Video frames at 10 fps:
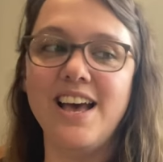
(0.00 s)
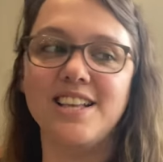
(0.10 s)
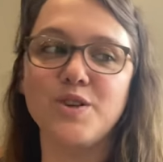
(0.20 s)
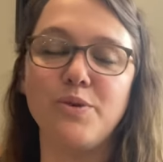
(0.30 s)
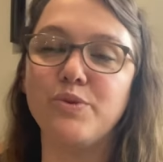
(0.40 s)

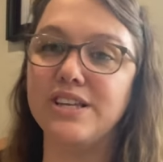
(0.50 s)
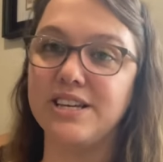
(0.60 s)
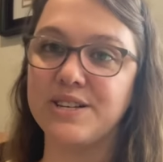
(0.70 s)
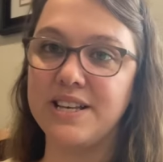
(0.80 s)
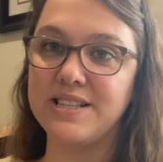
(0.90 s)
So I'm
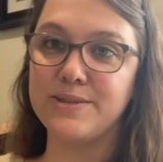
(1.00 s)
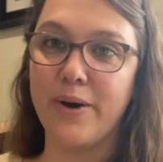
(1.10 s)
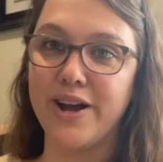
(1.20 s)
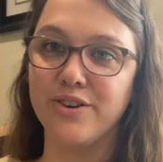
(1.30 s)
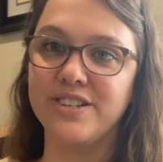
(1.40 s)
really
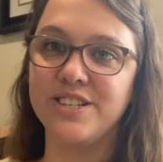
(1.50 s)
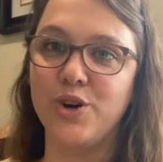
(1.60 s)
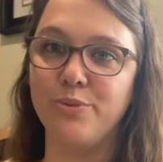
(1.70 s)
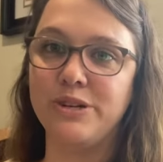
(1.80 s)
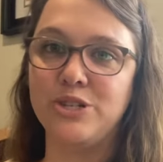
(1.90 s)
inspired to
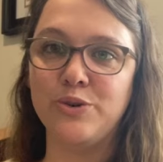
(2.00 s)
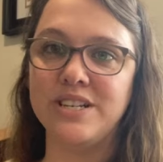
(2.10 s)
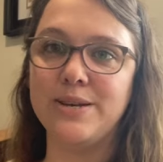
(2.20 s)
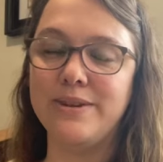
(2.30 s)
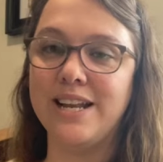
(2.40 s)
not be too
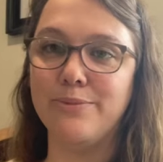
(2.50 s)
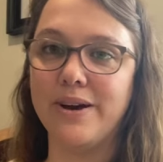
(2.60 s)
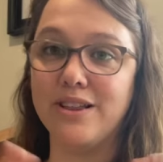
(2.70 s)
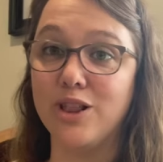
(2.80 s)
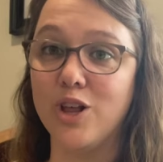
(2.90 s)
intimidated
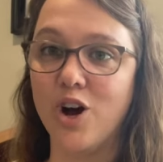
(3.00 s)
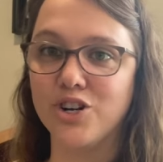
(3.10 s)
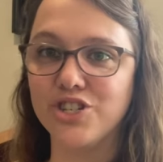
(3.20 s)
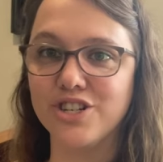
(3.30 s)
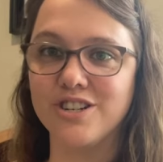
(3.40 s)
by the
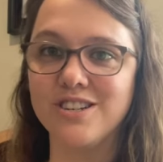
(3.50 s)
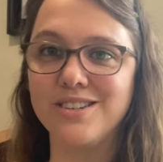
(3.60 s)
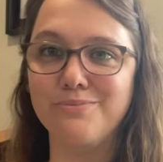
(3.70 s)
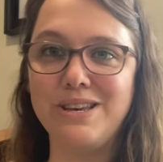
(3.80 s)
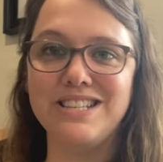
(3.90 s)
larger
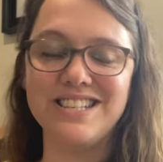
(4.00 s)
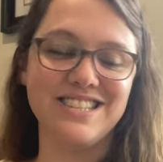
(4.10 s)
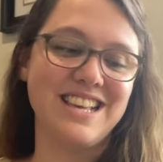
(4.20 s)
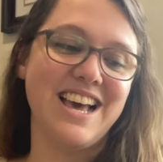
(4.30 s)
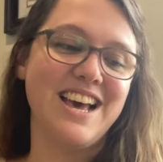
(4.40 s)
pieces.
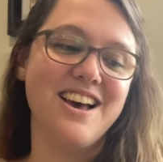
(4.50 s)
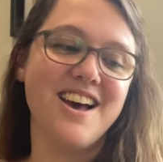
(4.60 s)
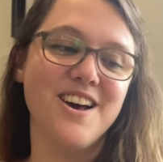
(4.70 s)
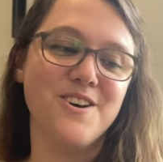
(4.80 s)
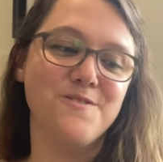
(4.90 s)

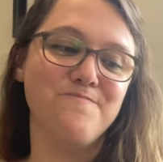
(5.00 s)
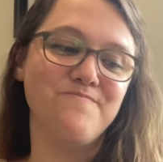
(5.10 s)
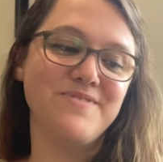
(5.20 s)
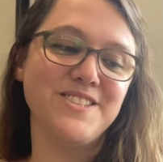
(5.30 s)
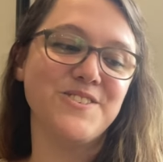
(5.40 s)

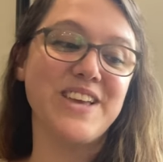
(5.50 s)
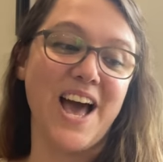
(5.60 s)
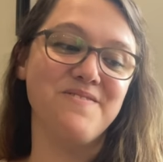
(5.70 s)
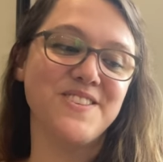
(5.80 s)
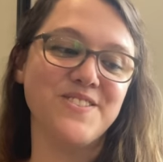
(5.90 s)
So
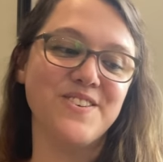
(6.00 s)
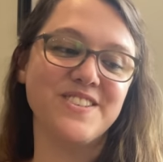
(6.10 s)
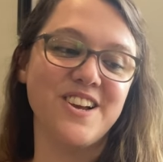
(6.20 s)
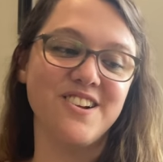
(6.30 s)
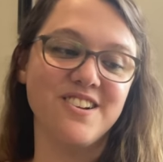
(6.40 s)

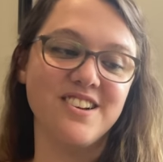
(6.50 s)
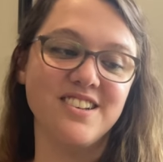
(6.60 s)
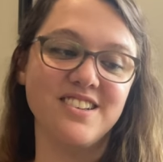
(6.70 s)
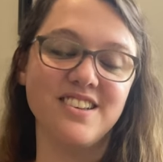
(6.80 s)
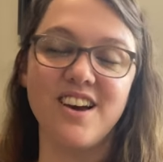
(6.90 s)
those are
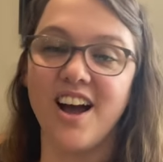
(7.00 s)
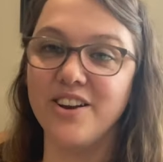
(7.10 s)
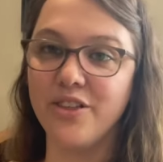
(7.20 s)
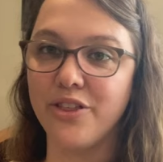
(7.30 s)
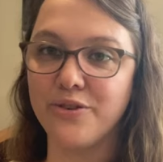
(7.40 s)
kind
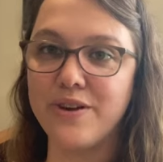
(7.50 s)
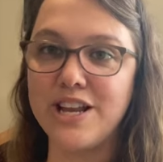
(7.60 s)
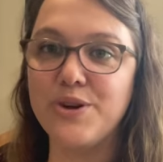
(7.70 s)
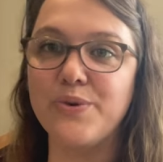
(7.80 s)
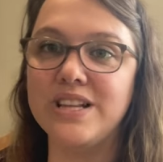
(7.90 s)
of the 3
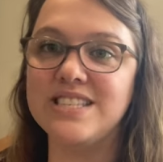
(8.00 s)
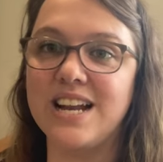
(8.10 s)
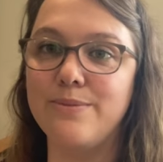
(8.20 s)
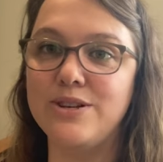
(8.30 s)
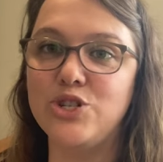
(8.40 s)
new ones that
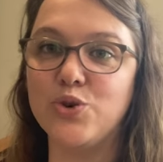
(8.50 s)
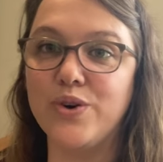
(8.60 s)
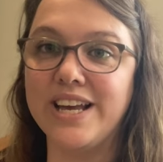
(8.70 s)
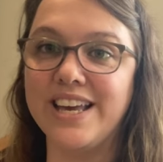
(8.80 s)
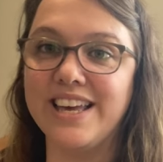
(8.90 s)
I'm
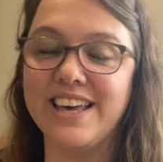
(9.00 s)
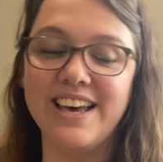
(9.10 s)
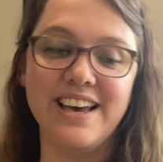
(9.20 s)
enjoying.